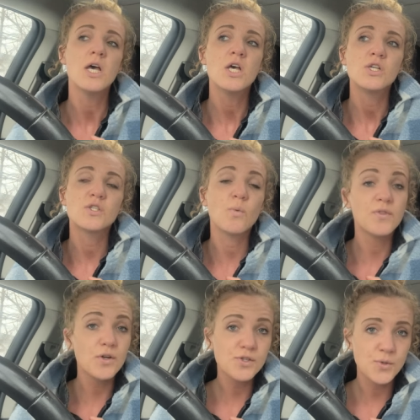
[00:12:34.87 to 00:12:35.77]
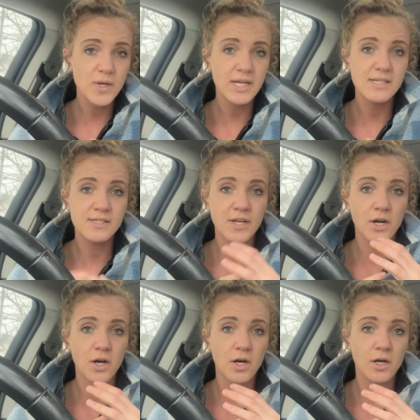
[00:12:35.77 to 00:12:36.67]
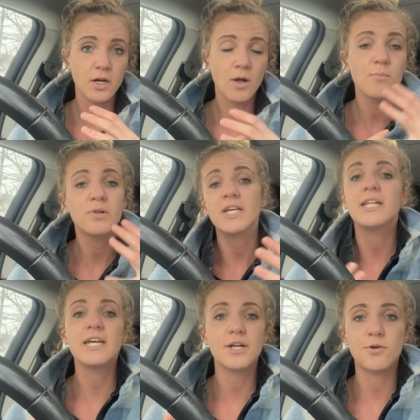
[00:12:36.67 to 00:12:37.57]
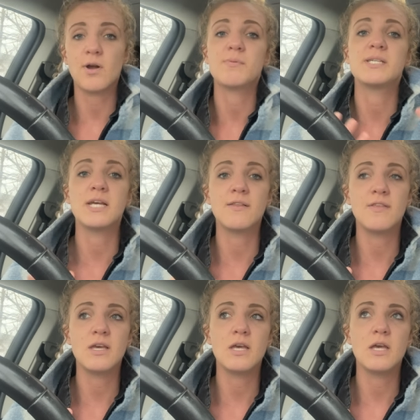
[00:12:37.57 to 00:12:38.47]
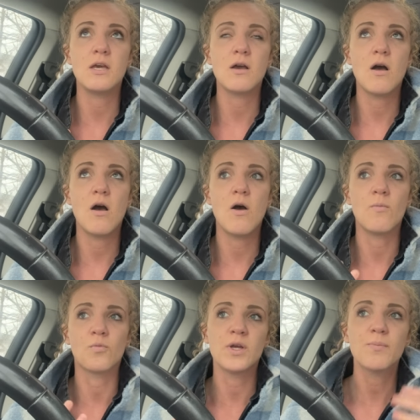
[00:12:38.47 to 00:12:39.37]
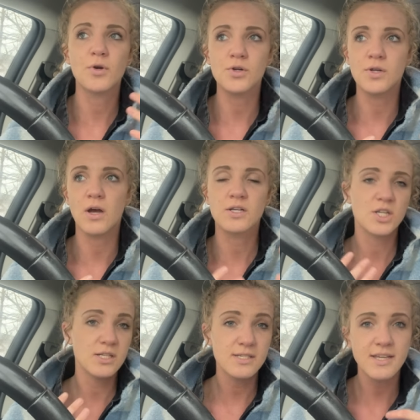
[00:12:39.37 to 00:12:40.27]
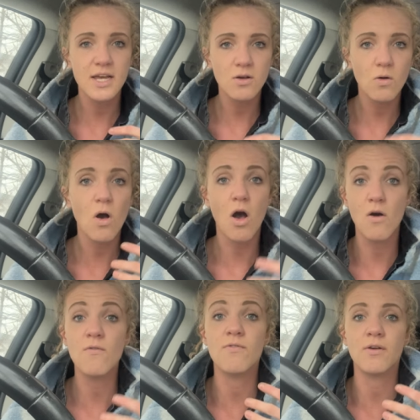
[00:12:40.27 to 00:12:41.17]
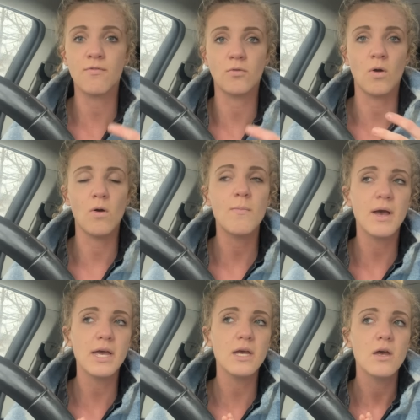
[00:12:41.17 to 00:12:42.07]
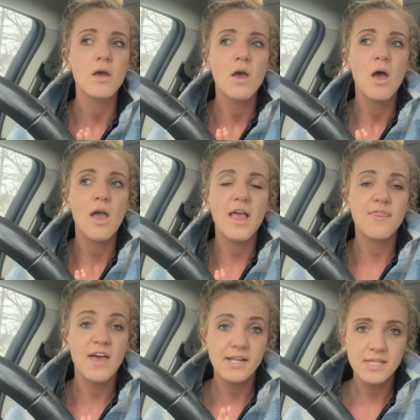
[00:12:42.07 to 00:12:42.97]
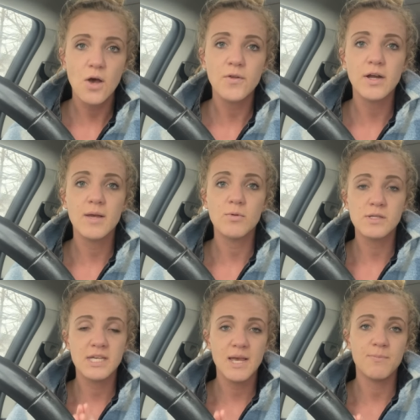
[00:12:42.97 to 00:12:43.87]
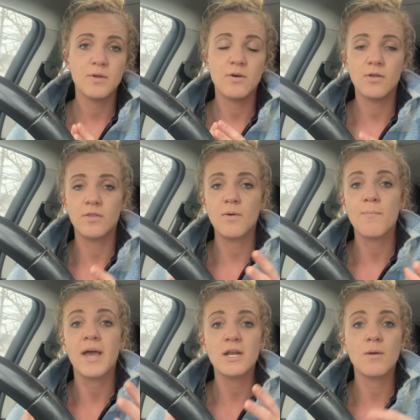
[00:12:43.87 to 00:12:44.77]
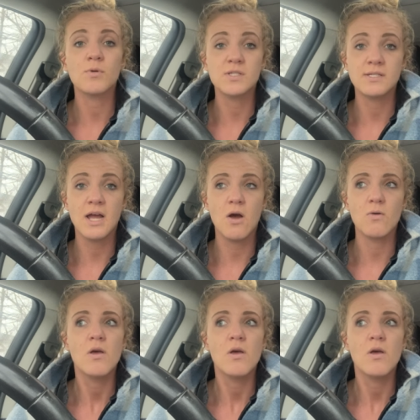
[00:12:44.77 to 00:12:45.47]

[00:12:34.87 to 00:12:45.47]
So what they're doing is they're completely interrupting the um, reproduction cycle of the varroa mite, and that's how they're able to keep the, the mite numbers down.